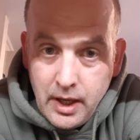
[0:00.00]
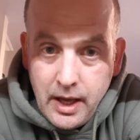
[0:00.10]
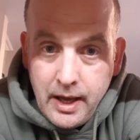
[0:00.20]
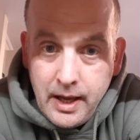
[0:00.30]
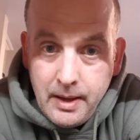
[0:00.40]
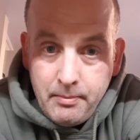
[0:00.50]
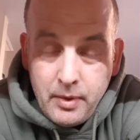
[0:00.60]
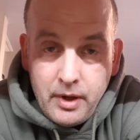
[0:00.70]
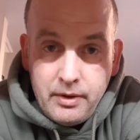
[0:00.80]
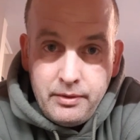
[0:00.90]

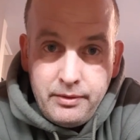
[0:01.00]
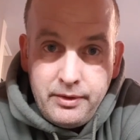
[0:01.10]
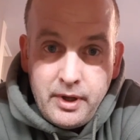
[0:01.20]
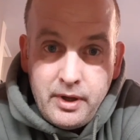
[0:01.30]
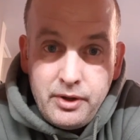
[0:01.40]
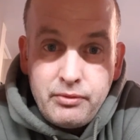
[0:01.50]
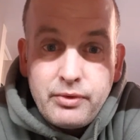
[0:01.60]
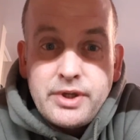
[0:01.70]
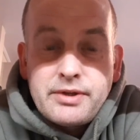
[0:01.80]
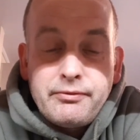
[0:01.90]
The
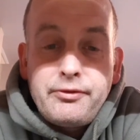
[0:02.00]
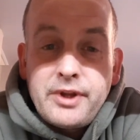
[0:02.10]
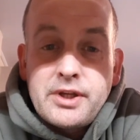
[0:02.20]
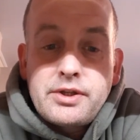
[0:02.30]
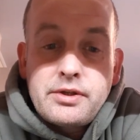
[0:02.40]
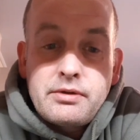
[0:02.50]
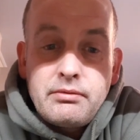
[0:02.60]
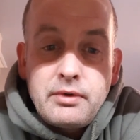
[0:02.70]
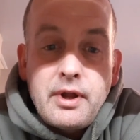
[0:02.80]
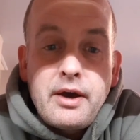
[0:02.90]
reason for this
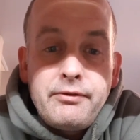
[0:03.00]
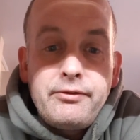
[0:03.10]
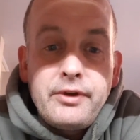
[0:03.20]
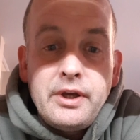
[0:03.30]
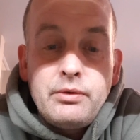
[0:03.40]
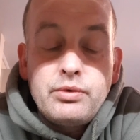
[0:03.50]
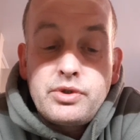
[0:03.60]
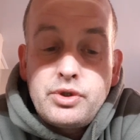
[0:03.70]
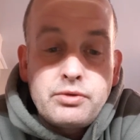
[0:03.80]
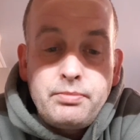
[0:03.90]
live feed was
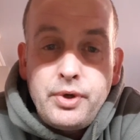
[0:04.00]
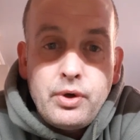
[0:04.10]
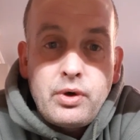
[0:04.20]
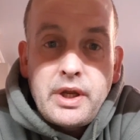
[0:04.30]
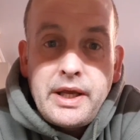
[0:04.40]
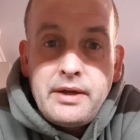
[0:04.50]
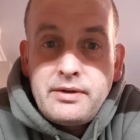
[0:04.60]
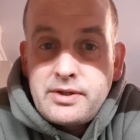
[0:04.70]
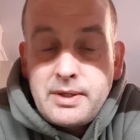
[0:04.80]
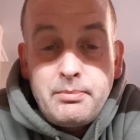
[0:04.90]
just purely
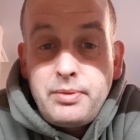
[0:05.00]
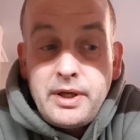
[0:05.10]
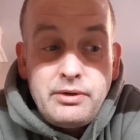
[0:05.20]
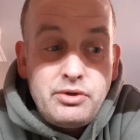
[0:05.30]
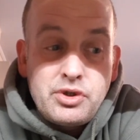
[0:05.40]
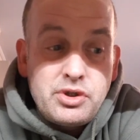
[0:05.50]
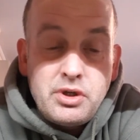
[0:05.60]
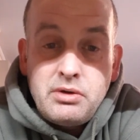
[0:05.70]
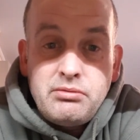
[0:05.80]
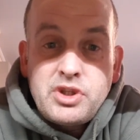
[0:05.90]
and simply just
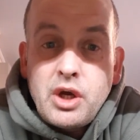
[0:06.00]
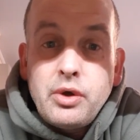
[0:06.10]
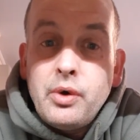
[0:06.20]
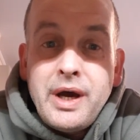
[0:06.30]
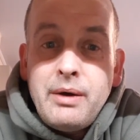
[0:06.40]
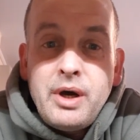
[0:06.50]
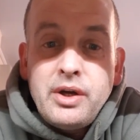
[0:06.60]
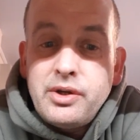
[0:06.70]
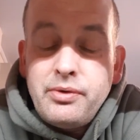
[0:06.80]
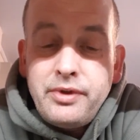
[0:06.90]
to show you how
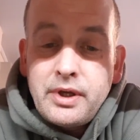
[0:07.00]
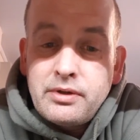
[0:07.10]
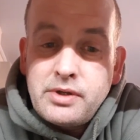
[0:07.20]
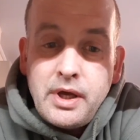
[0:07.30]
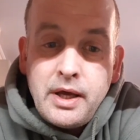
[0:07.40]
I do things.